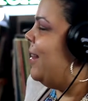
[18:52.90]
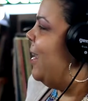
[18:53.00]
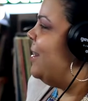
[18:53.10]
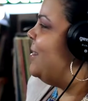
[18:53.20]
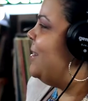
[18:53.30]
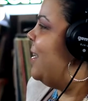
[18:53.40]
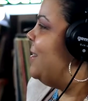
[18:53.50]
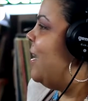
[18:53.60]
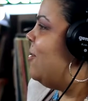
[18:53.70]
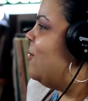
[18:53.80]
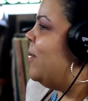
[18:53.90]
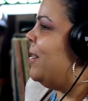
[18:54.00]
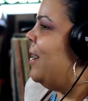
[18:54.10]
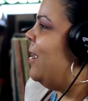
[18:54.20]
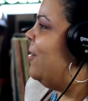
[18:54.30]
that's how it went
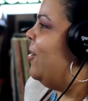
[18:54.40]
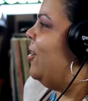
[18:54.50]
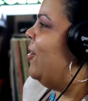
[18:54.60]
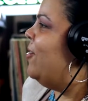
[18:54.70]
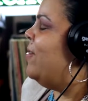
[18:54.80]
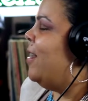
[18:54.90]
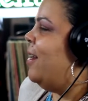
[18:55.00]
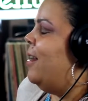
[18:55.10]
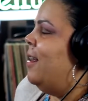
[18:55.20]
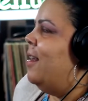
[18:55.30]
down. And